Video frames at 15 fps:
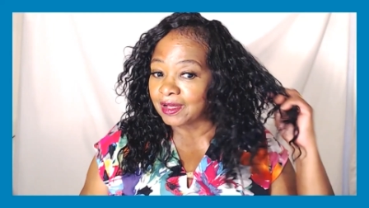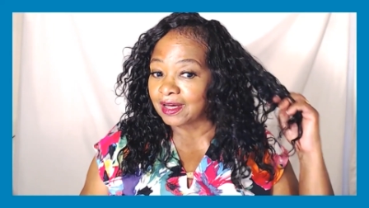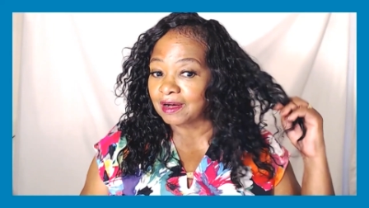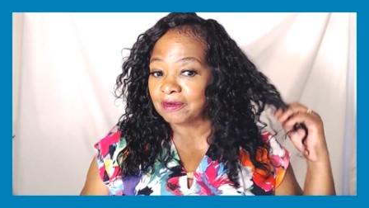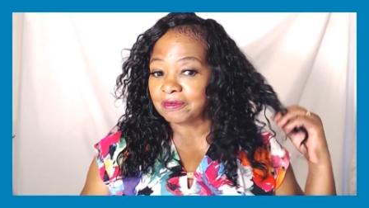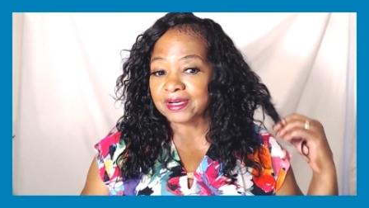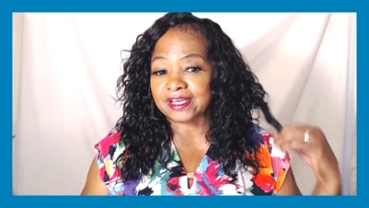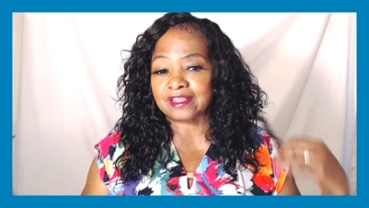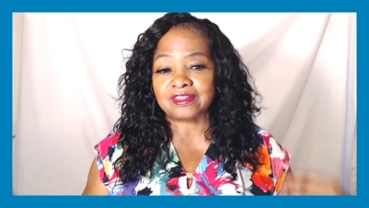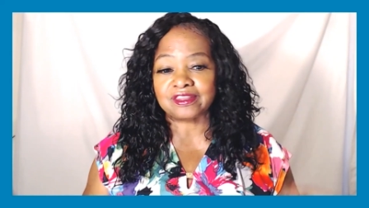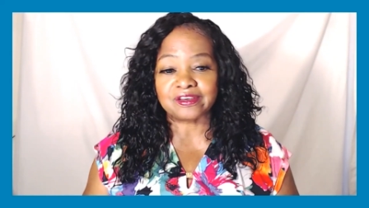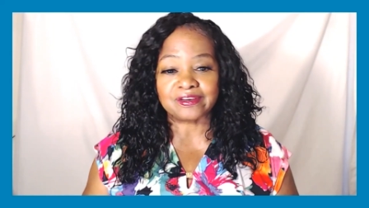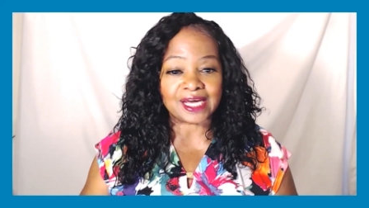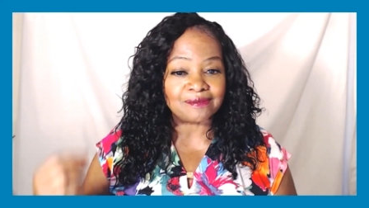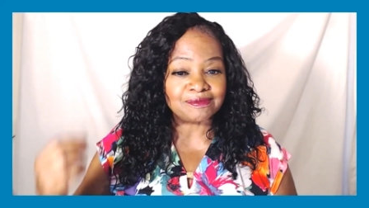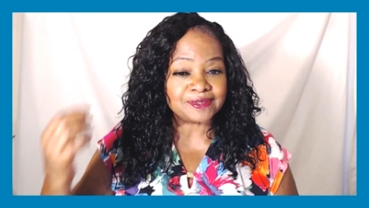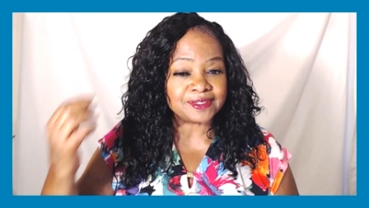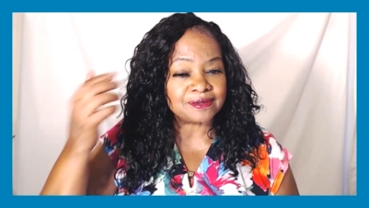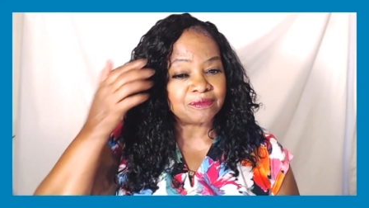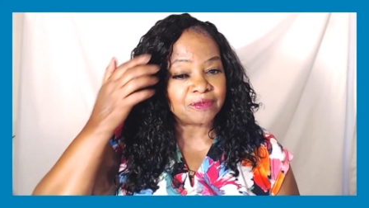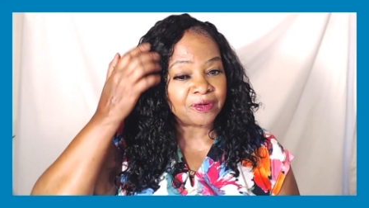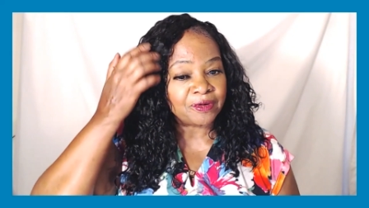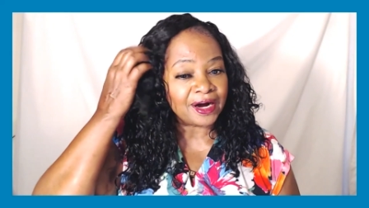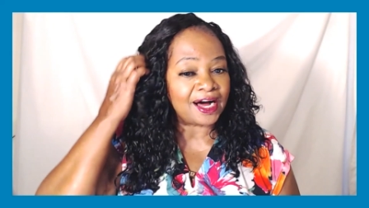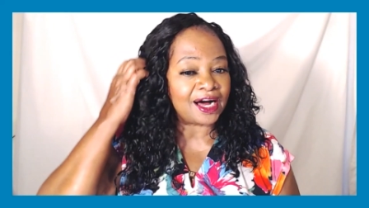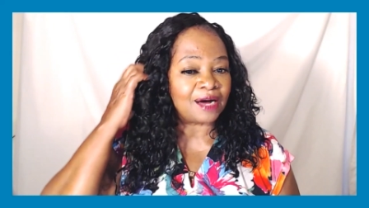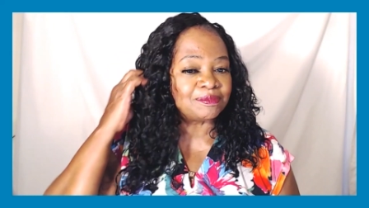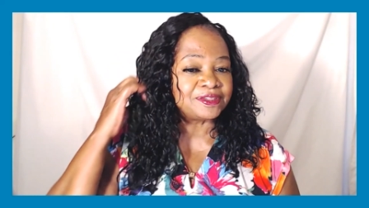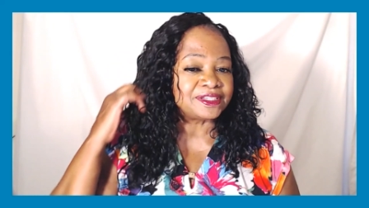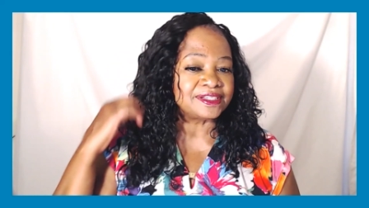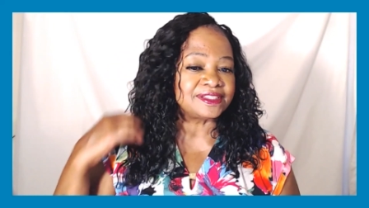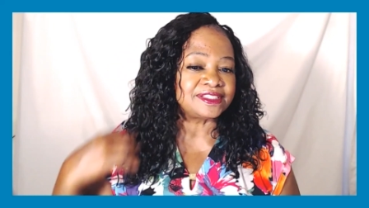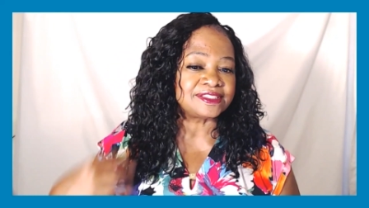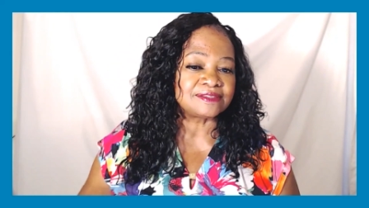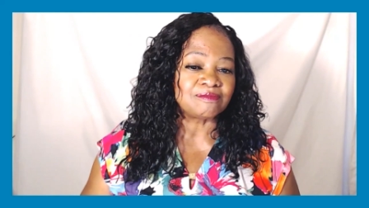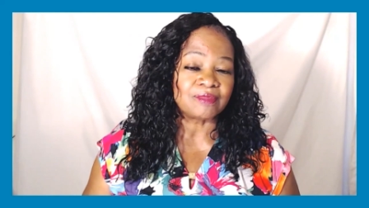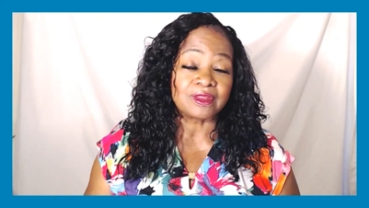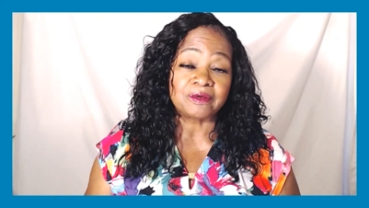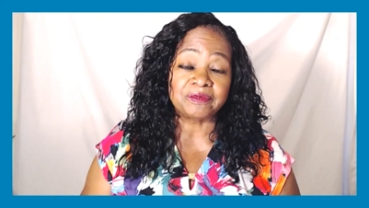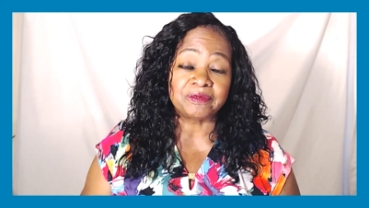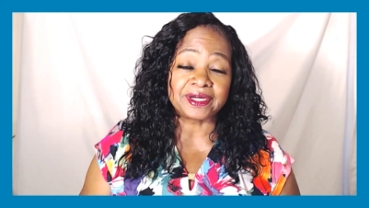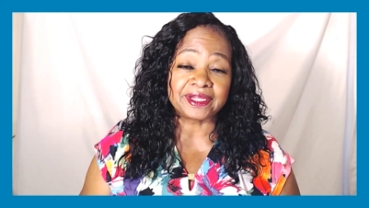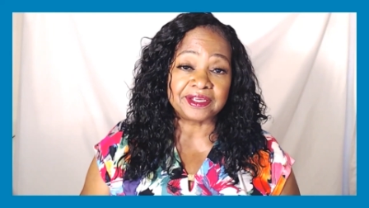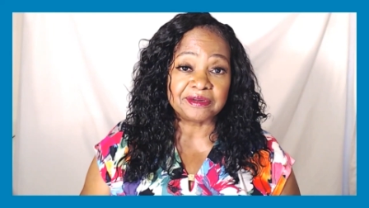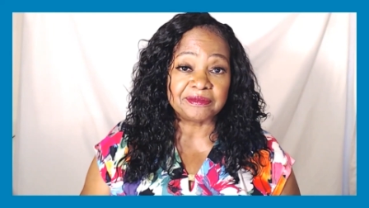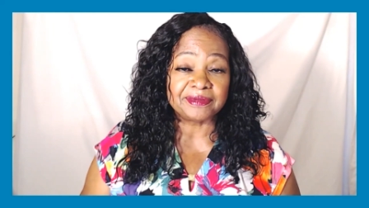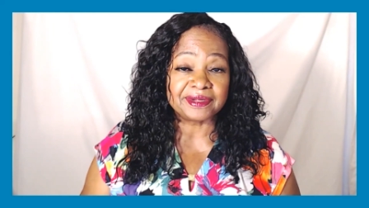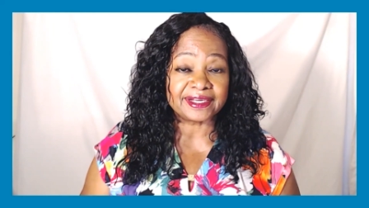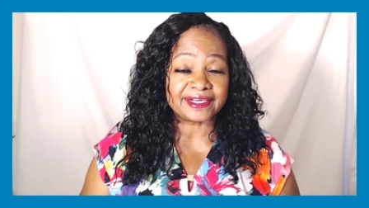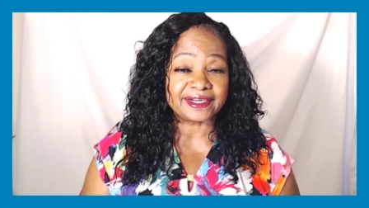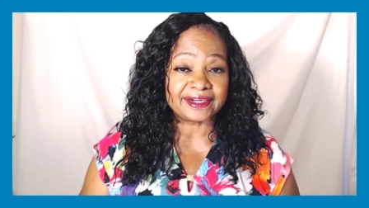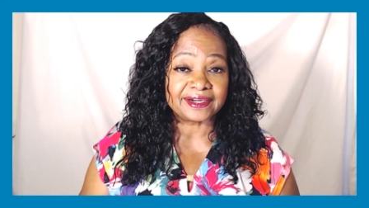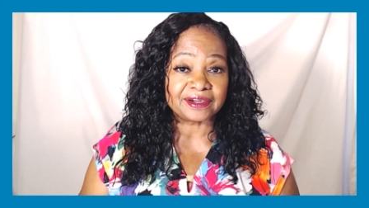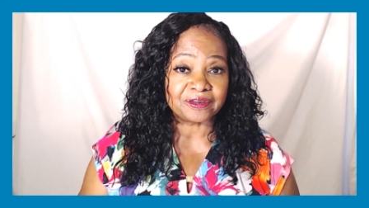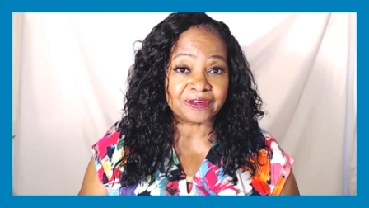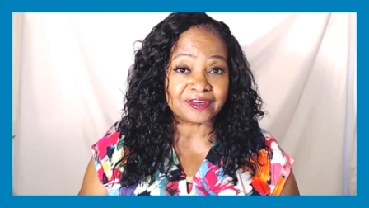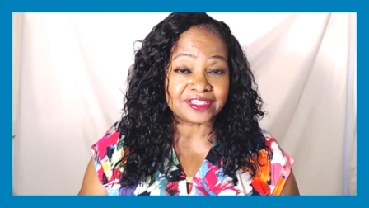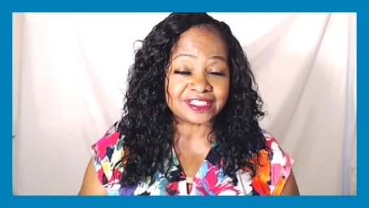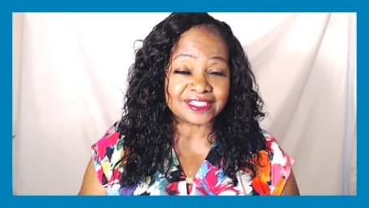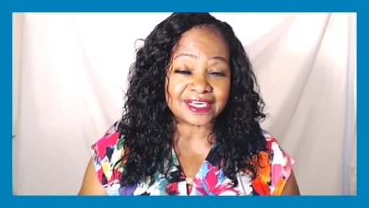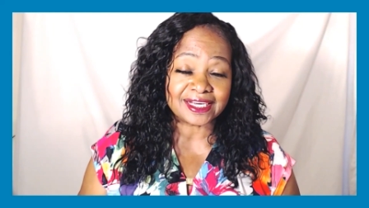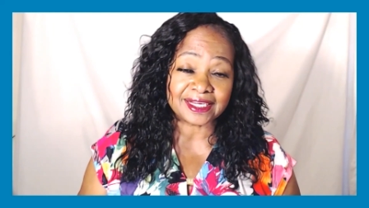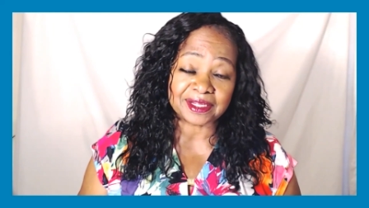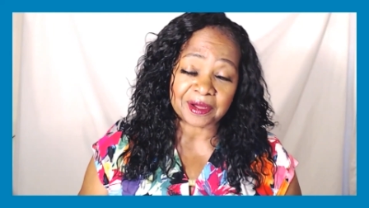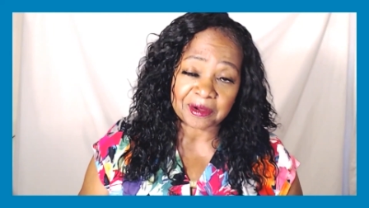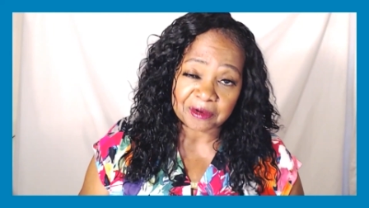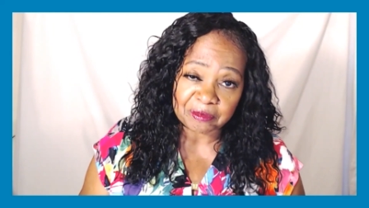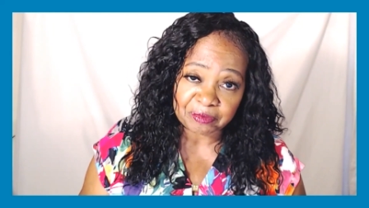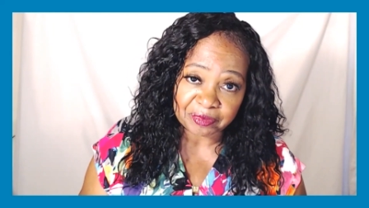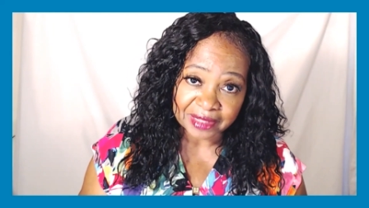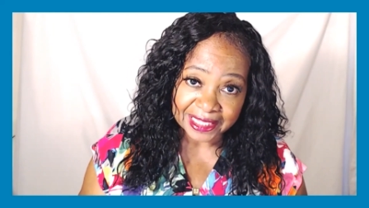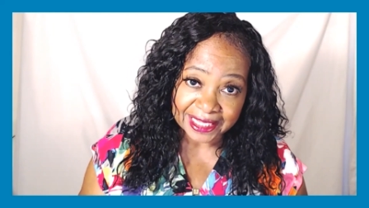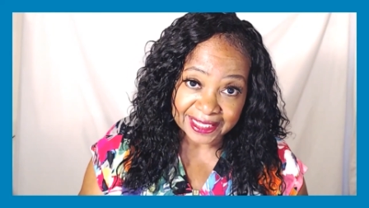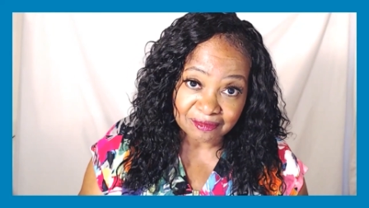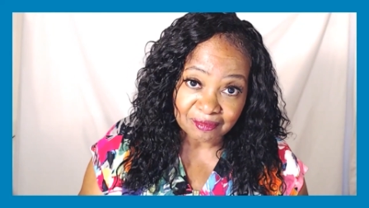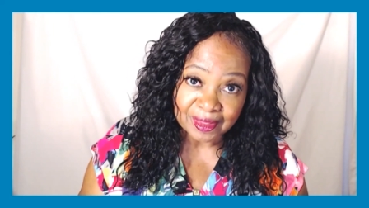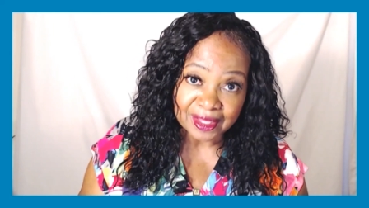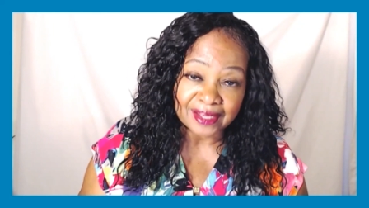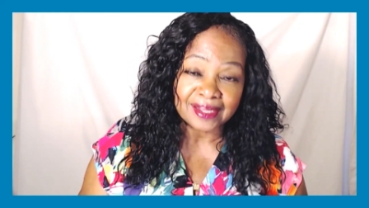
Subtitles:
we do have some more options with human hair crochet, and hopefully